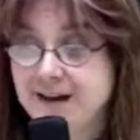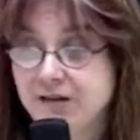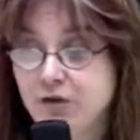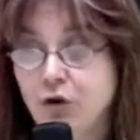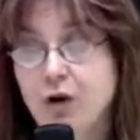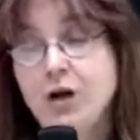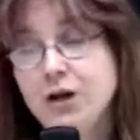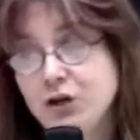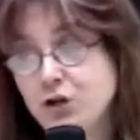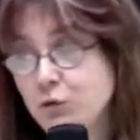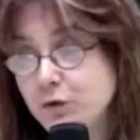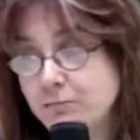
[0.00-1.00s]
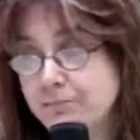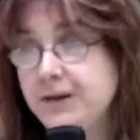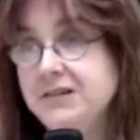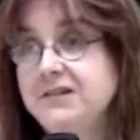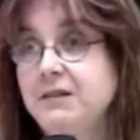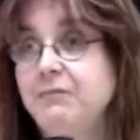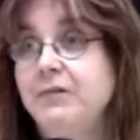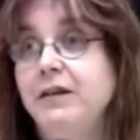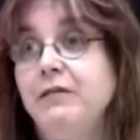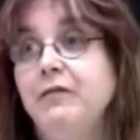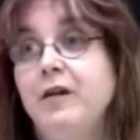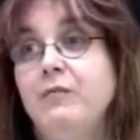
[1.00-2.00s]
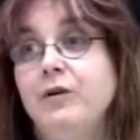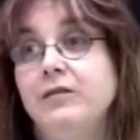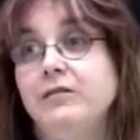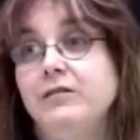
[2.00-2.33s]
So did you want to pick something from it,